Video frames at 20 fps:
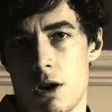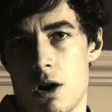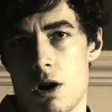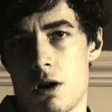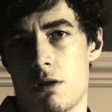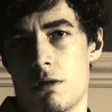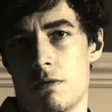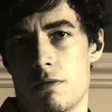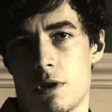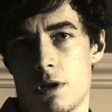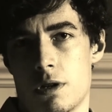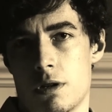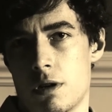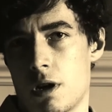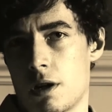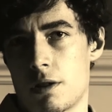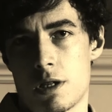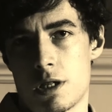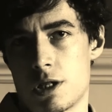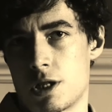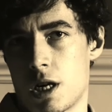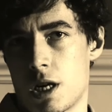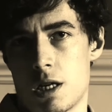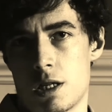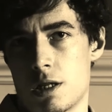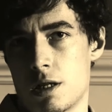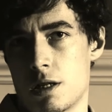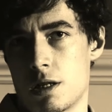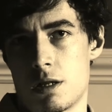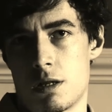but it could
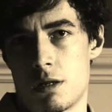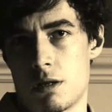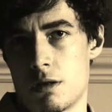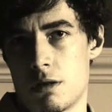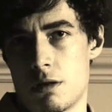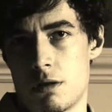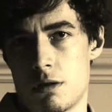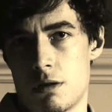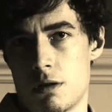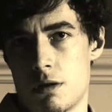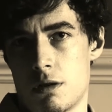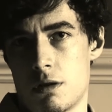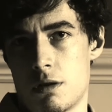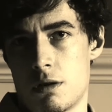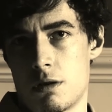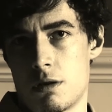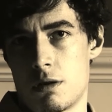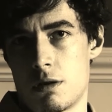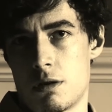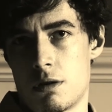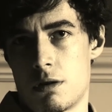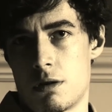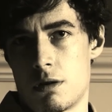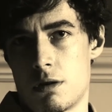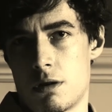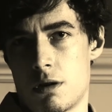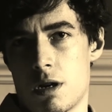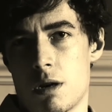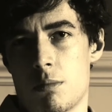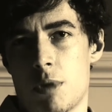get frustrating when you knew
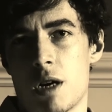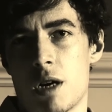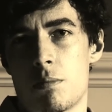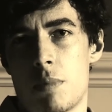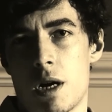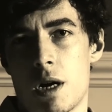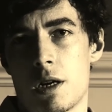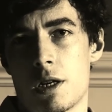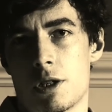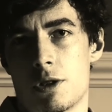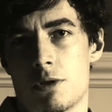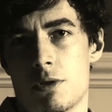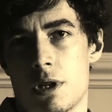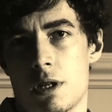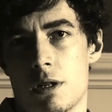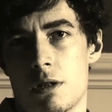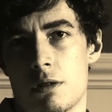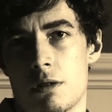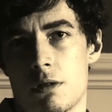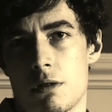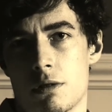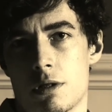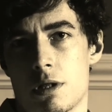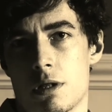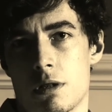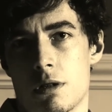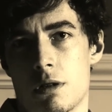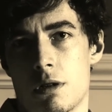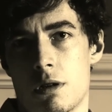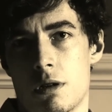what you were asking but the
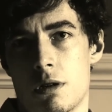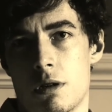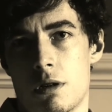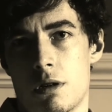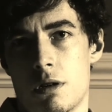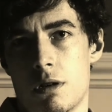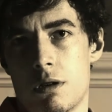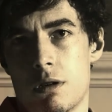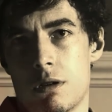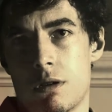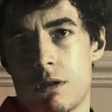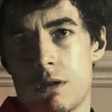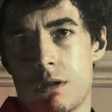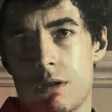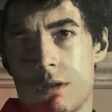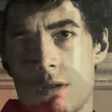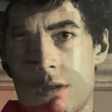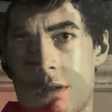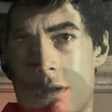game didn't recognize it.